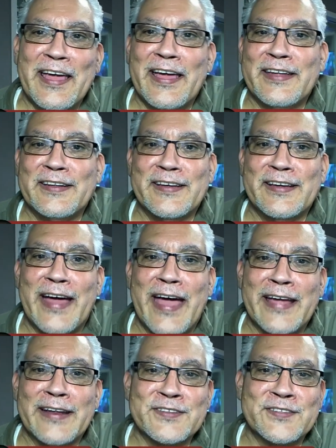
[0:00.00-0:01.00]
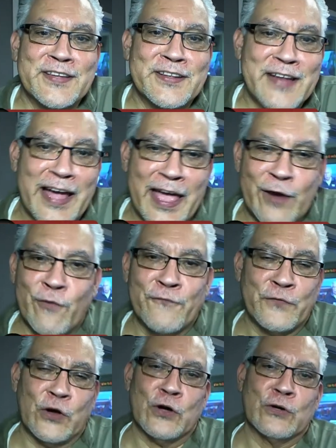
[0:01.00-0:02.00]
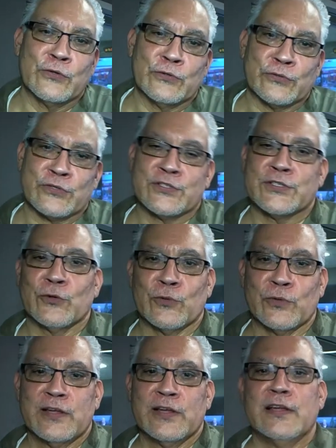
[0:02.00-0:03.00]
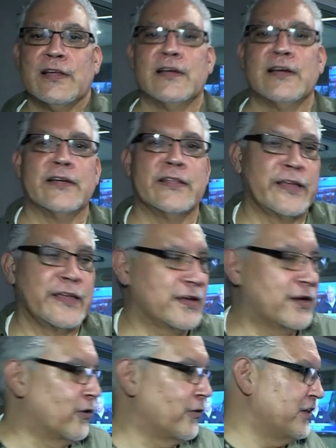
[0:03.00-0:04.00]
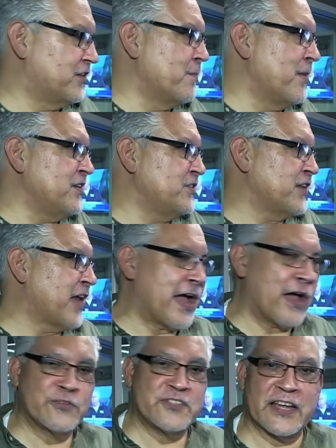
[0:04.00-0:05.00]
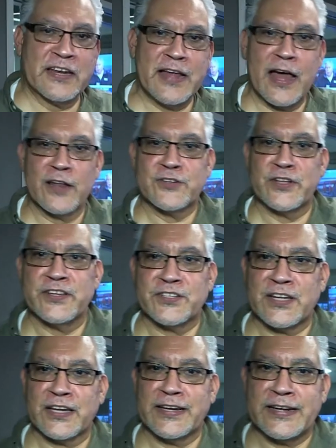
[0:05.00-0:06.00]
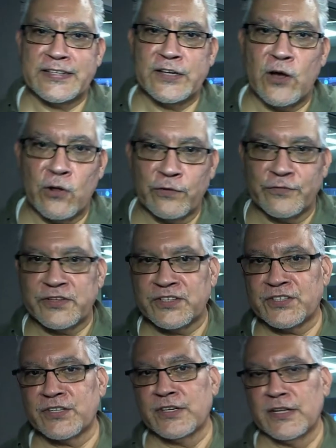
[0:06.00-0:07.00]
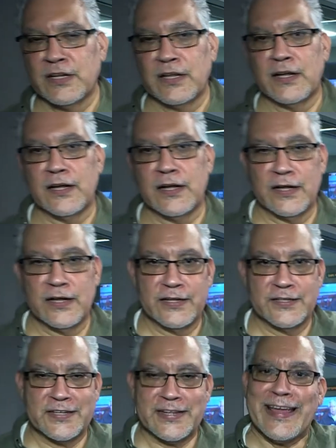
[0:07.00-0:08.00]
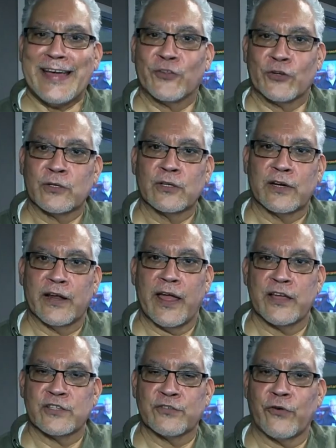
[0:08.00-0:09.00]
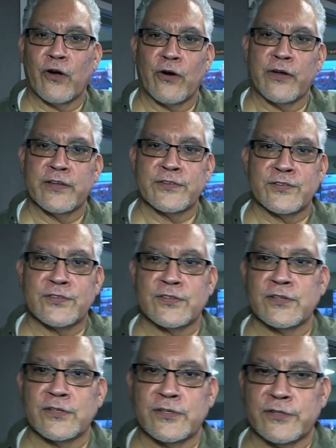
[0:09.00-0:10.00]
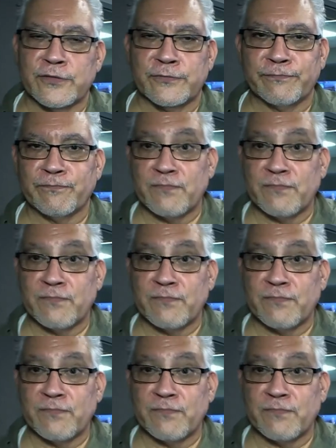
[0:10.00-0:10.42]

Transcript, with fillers: and uh, Agnes in Niagara Falls. So uh, there you go. It's amazing how technology is connecting all of us uh, together as far as uh,